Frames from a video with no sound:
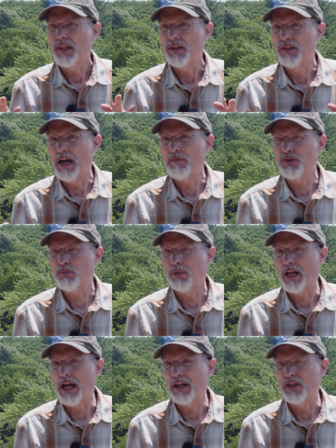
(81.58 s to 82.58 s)
the devil's
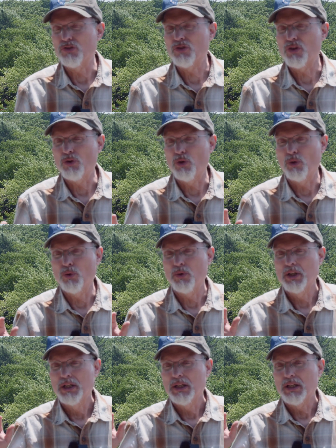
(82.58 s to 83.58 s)
plan is
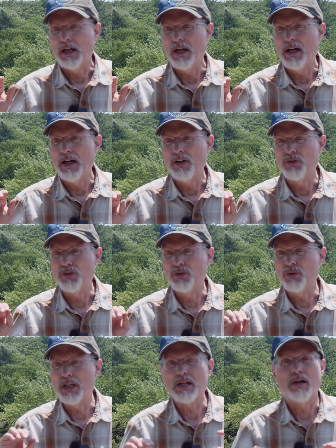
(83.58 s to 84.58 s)
to uh,
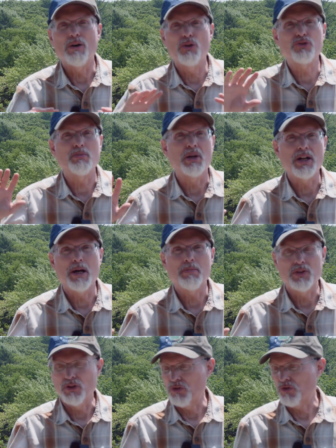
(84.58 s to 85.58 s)
do the ultimate
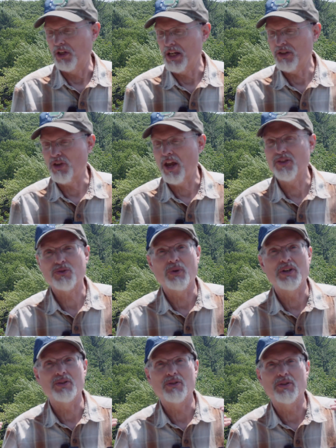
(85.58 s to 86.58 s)
opposition. He's, he's
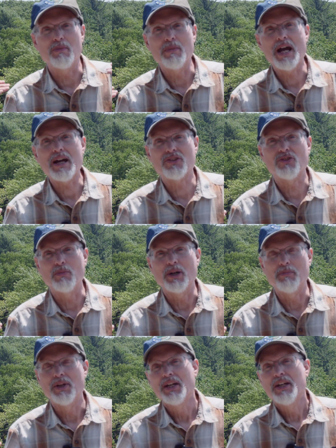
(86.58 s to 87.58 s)
going to do the
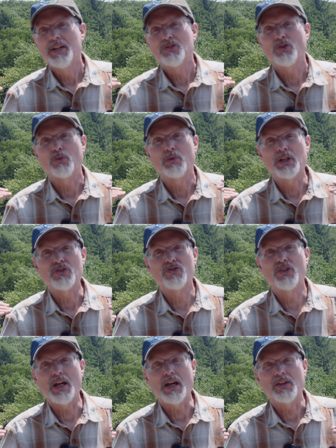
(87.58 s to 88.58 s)
maximum to
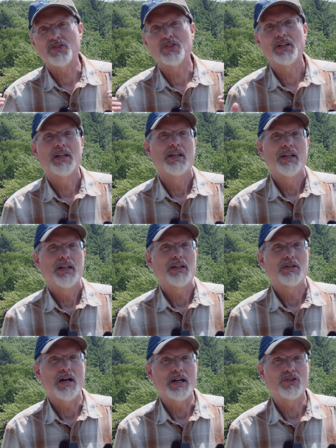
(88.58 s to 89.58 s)
resist
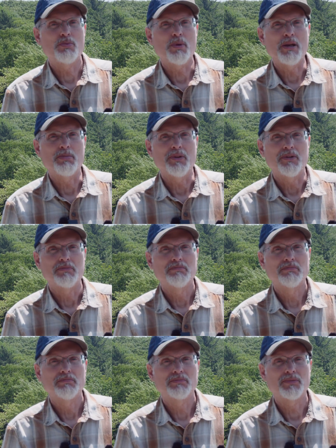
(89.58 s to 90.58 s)
God's people,
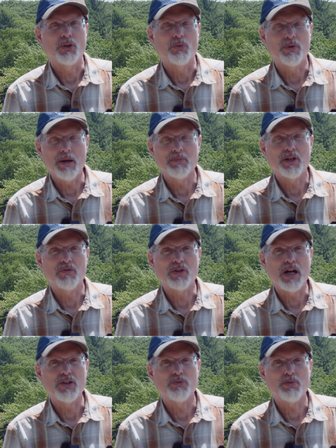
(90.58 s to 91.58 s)
the remnant
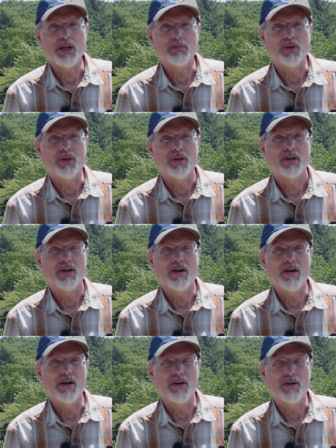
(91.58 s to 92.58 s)
of God's people
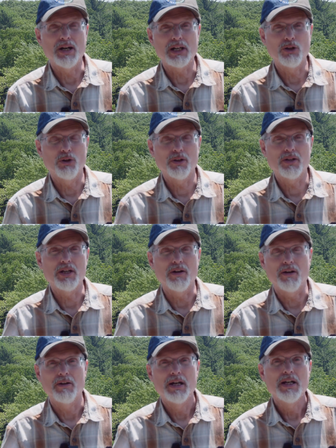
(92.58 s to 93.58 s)
are on alert
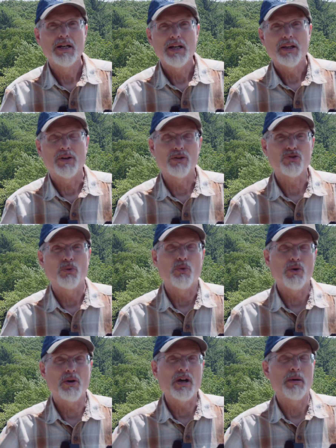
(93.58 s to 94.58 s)
here. There's a
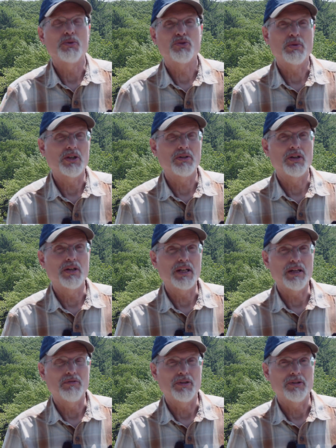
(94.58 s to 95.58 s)
war on between good
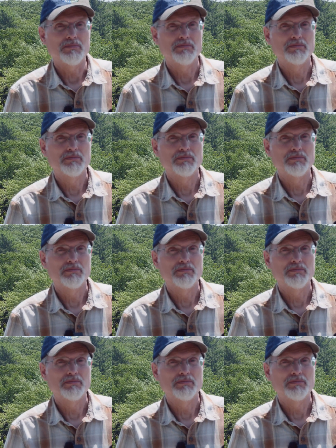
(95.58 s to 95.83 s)
and evil.